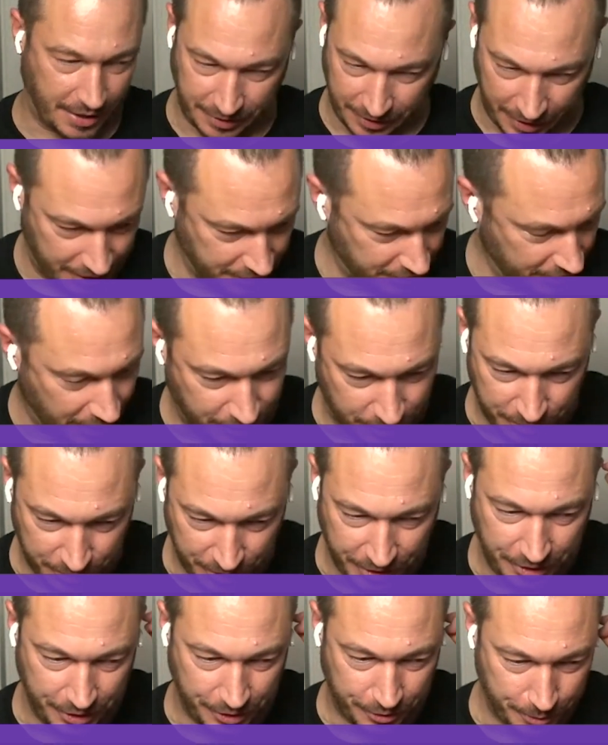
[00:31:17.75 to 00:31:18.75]
I
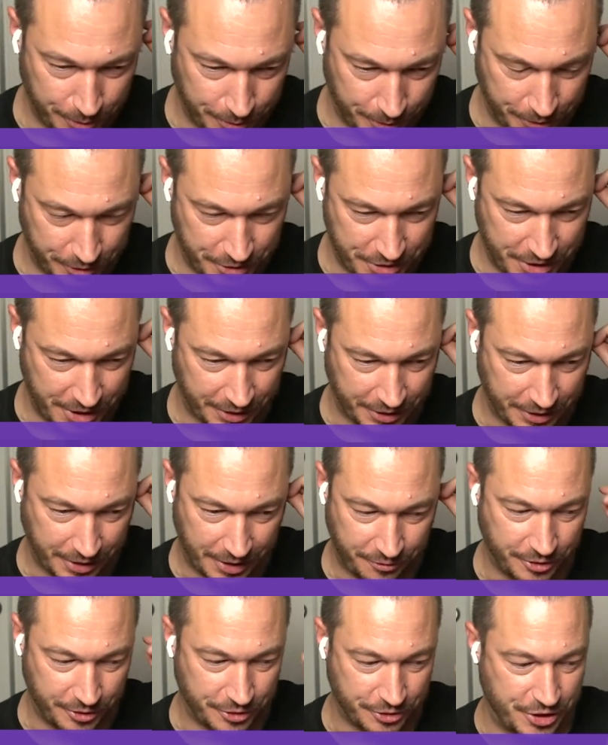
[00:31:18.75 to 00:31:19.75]
completely agree with what you're saying.
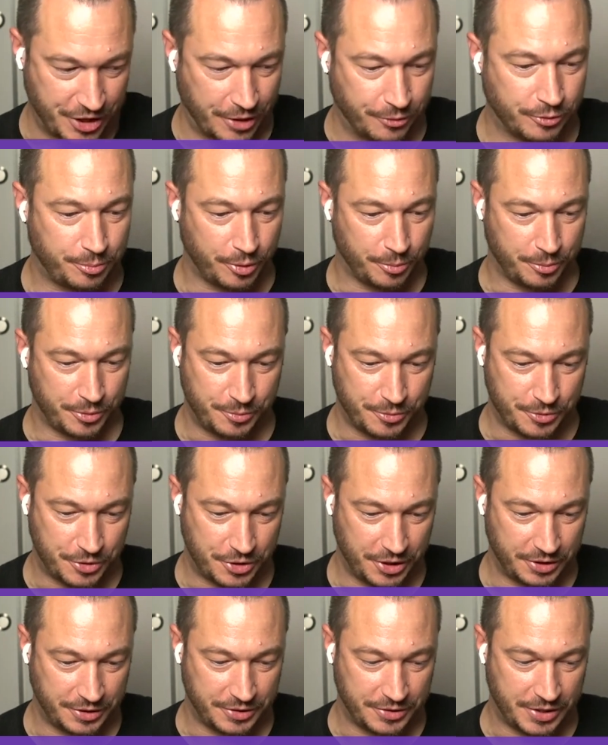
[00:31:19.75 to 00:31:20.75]
I feel general purpose
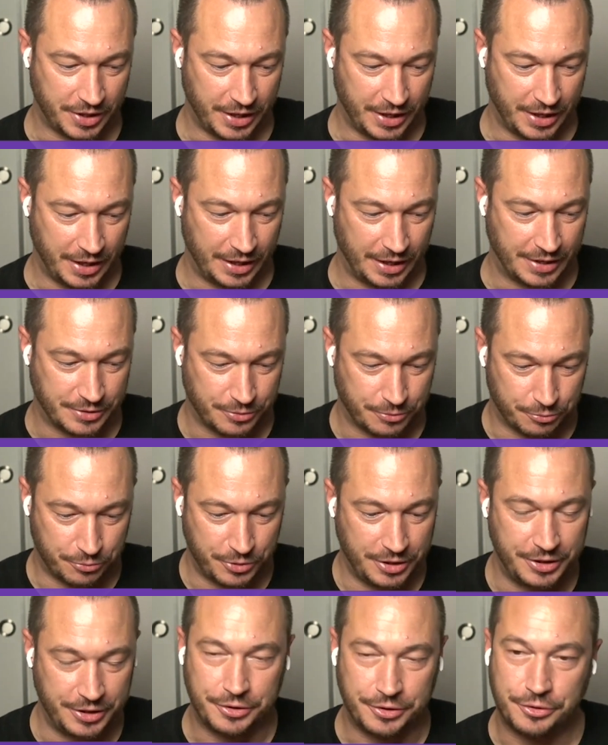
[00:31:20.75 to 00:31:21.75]
machines is a
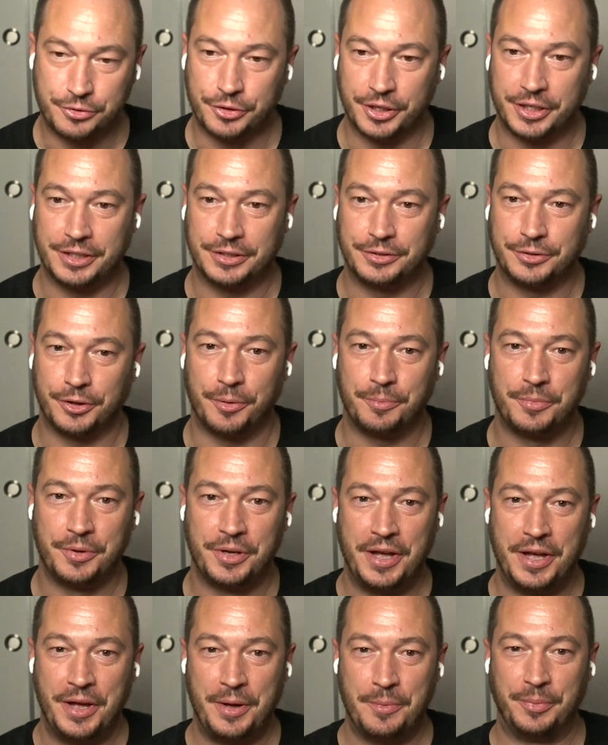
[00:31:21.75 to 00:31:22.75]
really tricky
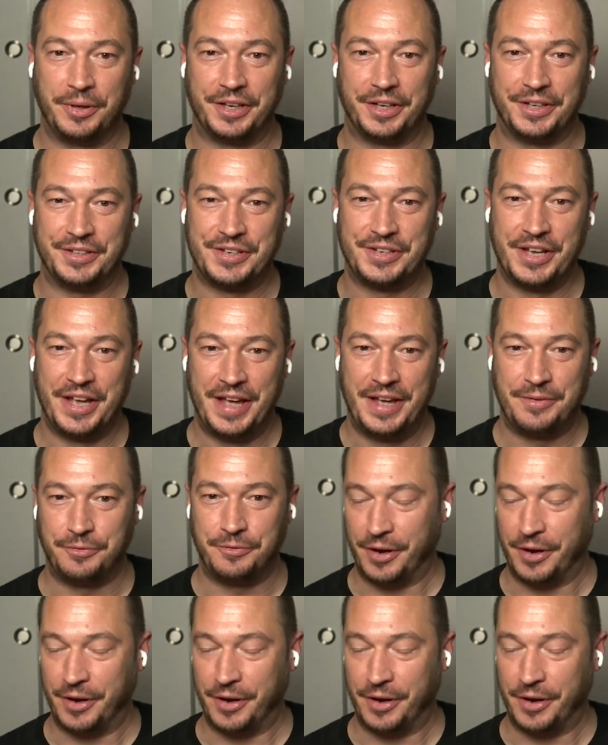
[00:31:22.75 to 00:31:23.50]
term because,